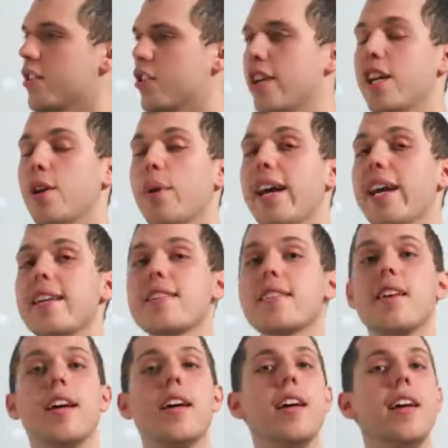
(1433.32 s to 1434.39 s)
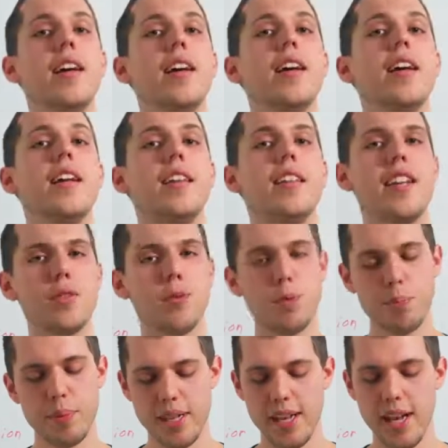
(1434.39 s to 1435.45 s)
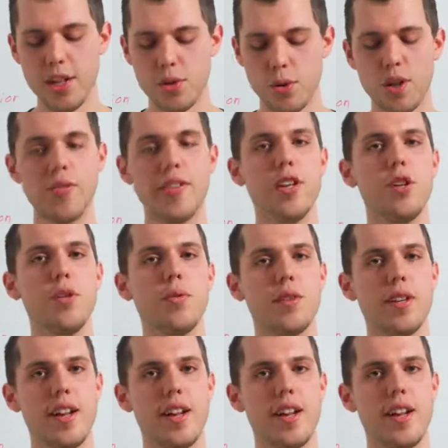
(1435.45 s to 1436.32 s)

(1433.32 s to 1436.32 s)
So, anyways, this will be a sort of a new,